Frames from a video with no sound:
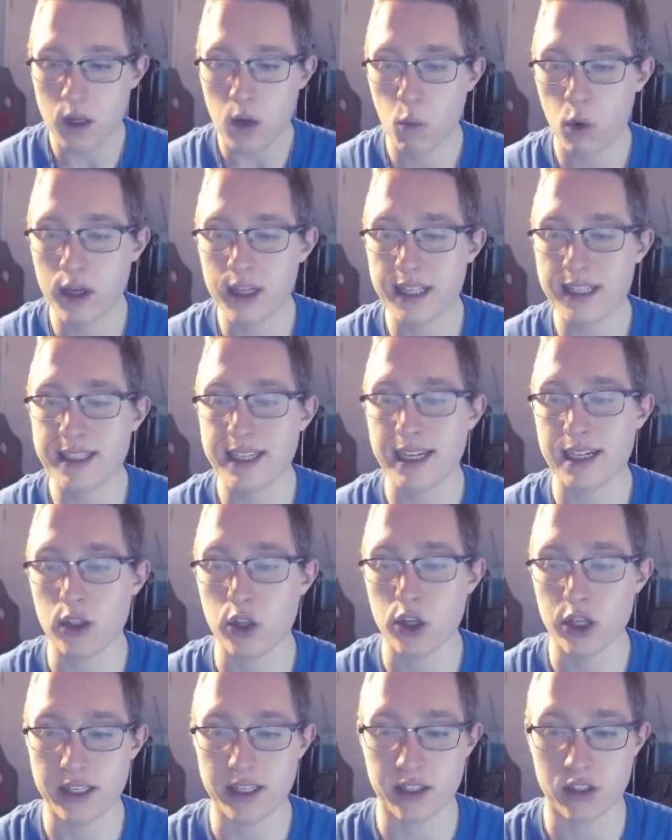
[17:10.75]
We're going to take a
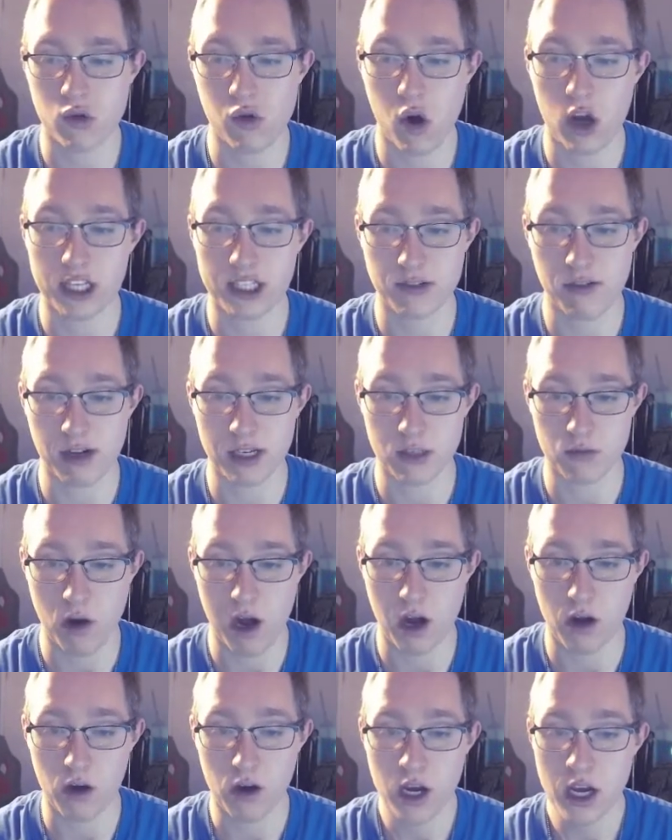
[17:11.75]
look at this crossing route as
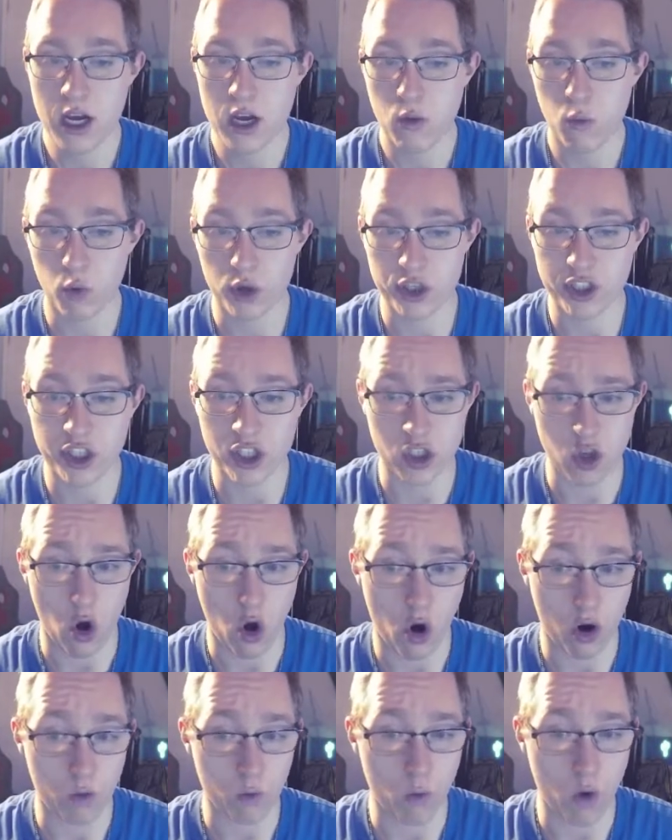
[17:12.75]
well, which is
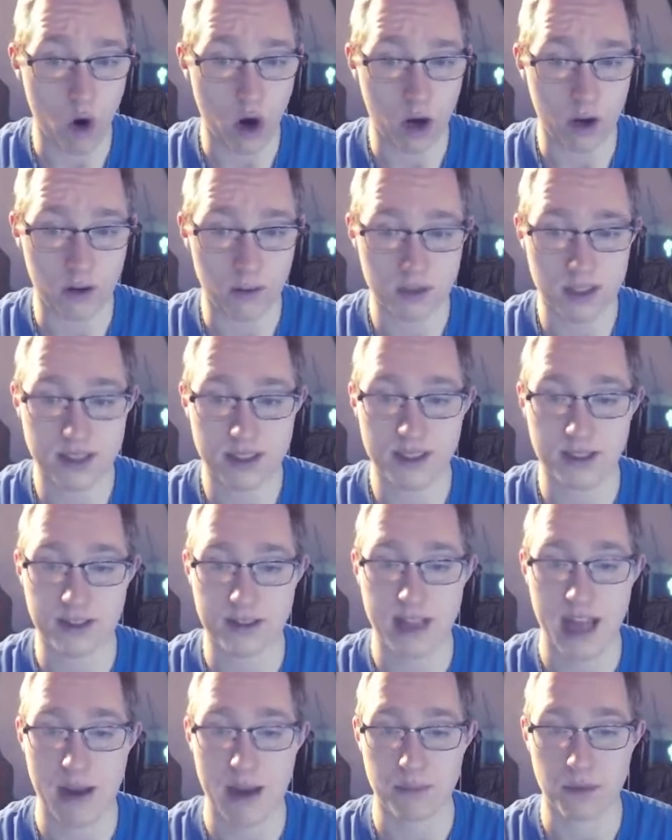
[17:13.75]
R1. I'm just going to
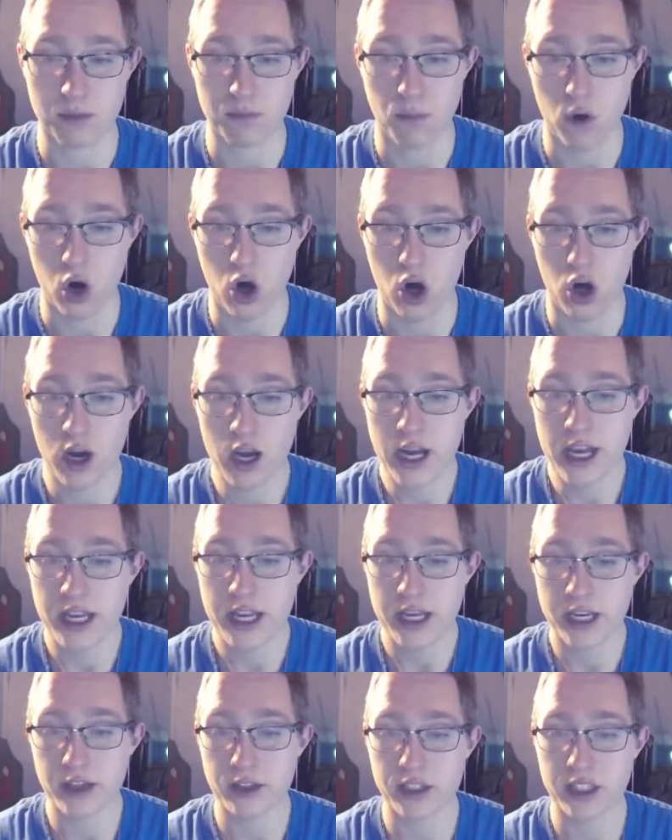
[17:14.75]
snap this ball.
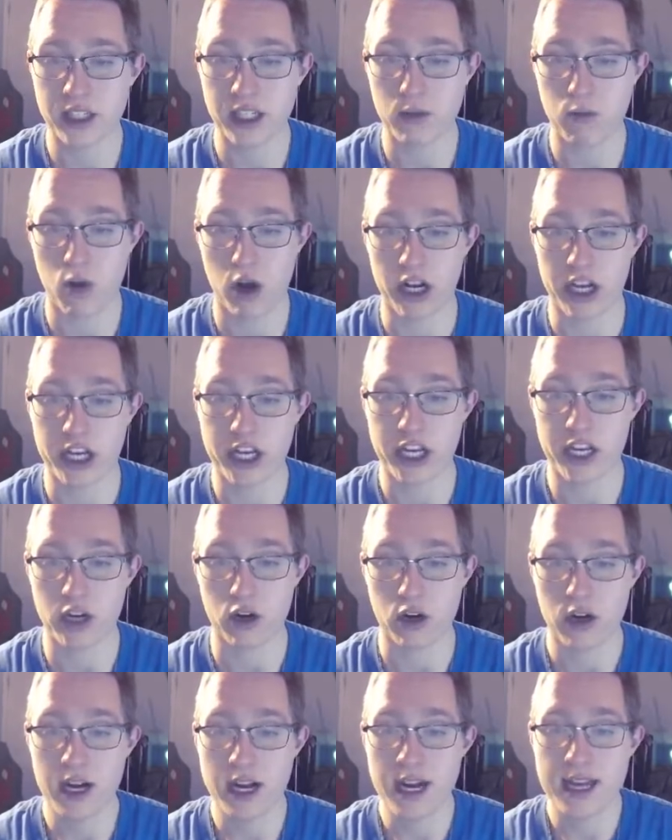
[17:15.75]
You're going to see right
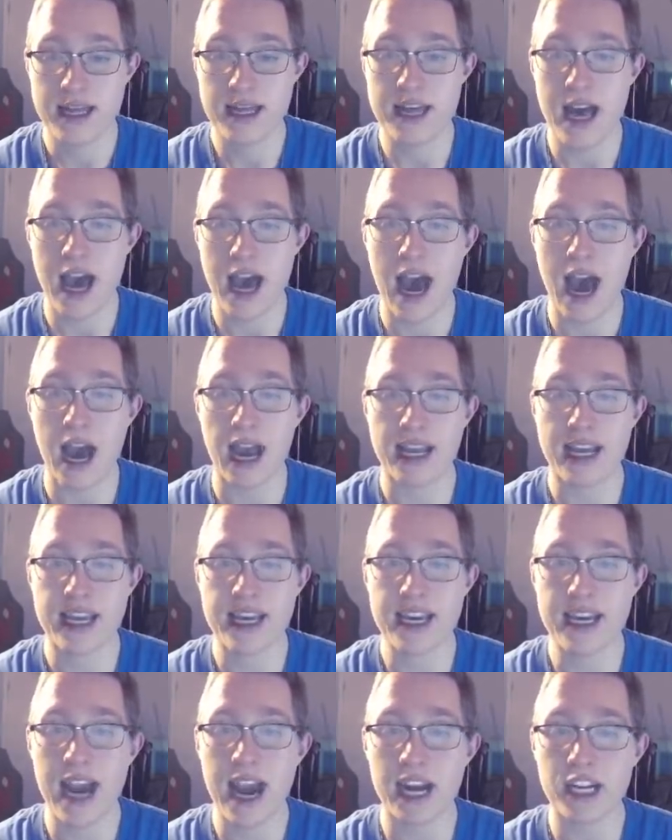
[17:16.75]
here that
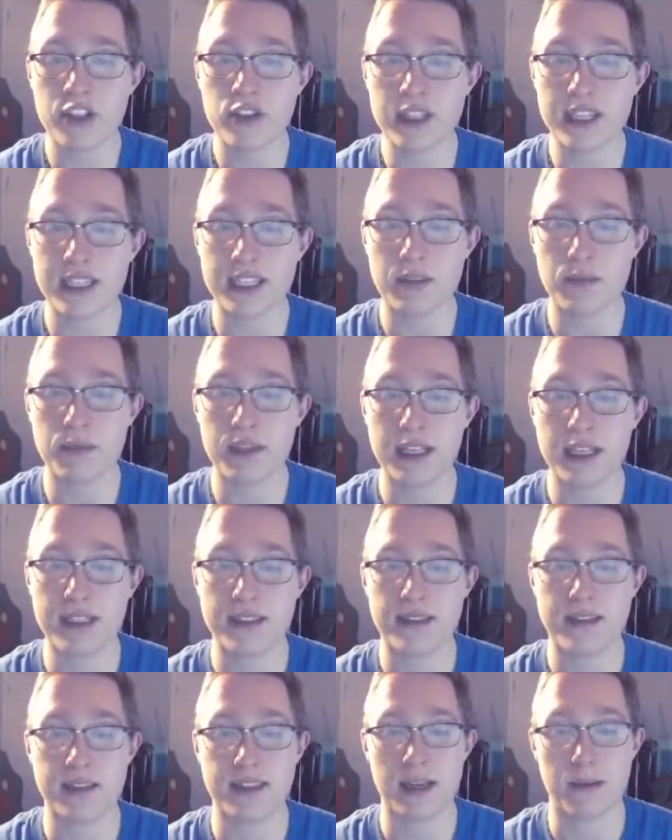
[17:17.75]
he actually gets some
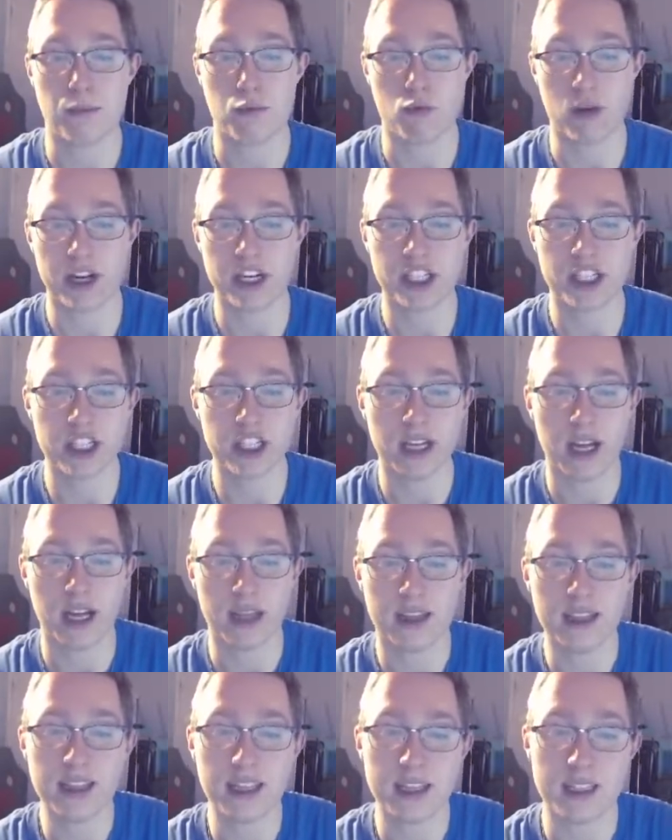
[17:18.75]
decent separation. I
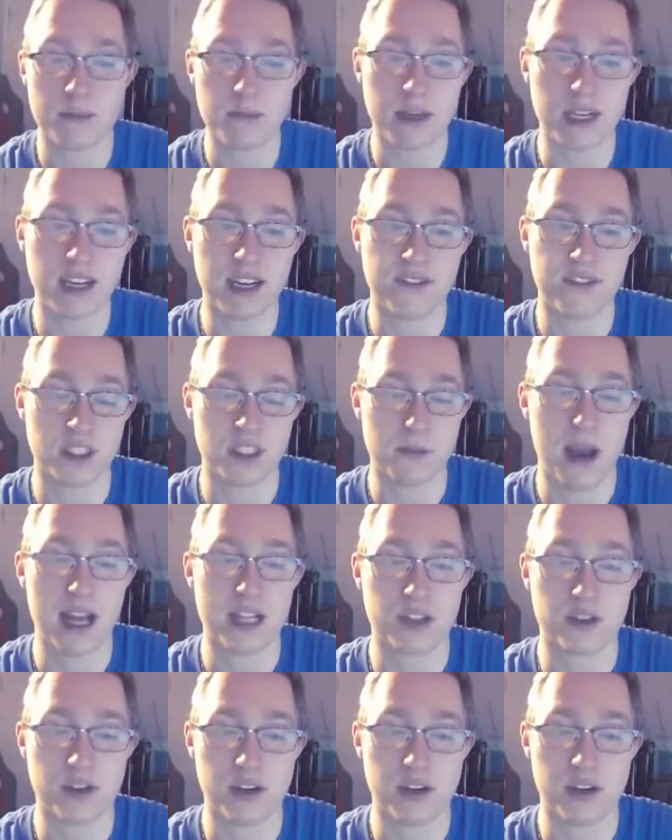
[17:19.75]
think that's Minka Fitzpatrick.